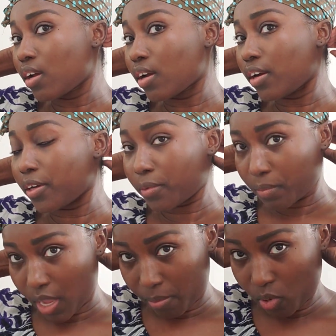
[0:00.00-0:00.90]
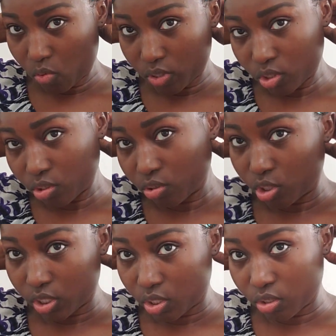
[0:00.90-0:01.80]
I'm going to
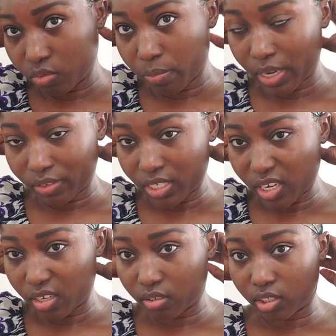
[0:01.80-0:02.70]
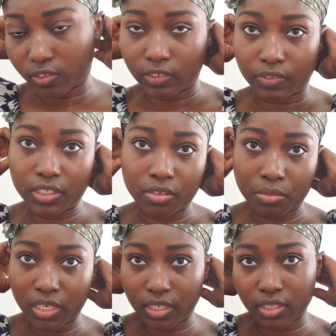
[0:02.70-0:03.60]
just do about 10 to 15
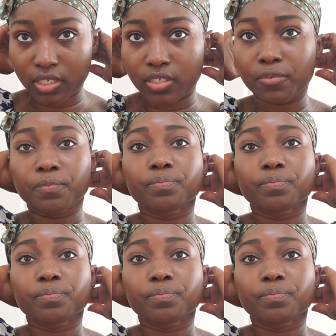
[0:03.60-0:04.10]
minutes